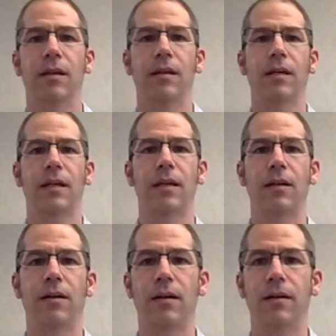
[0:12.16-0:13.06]
Kick
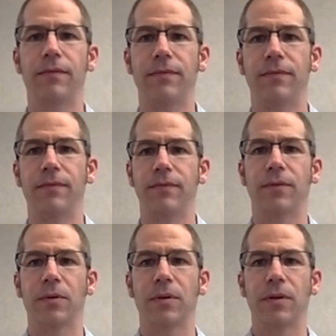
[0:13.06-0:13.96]
it off
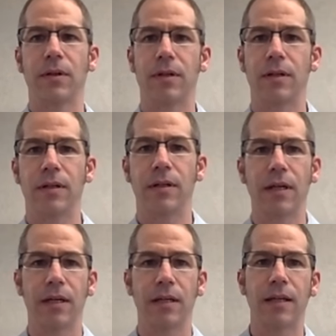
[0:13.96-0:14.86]
for
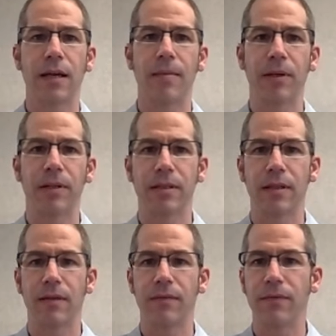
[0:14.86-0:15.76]
uh, topics
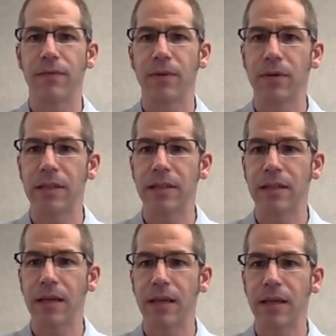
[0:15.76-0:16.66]
that folks
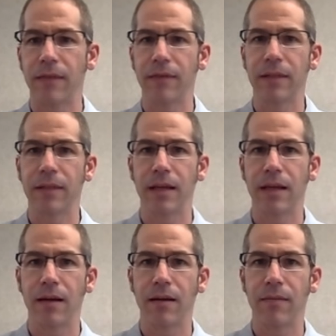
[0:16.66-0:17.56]
have that
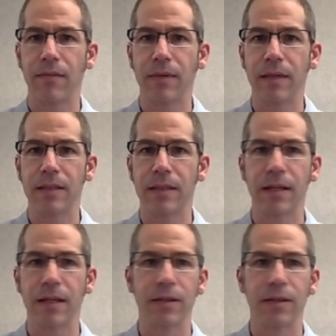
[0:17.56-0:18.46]
they
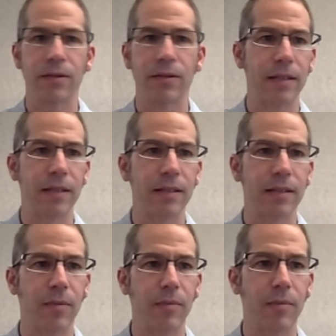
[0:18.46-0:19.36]
intended to raise today
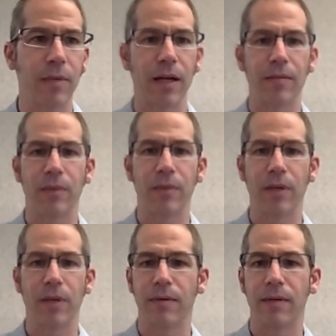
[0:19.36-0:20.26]
but may not be on
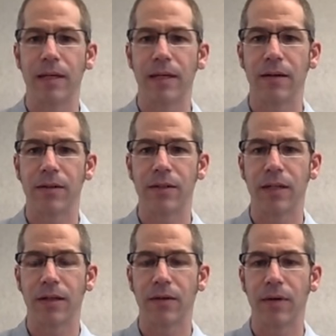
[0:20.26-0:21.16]
a written down
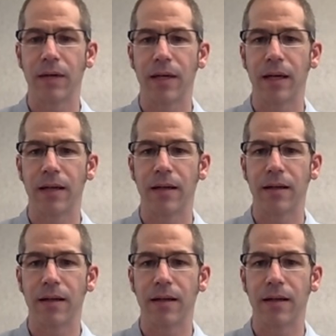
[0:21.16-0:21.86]
agenda quite yet.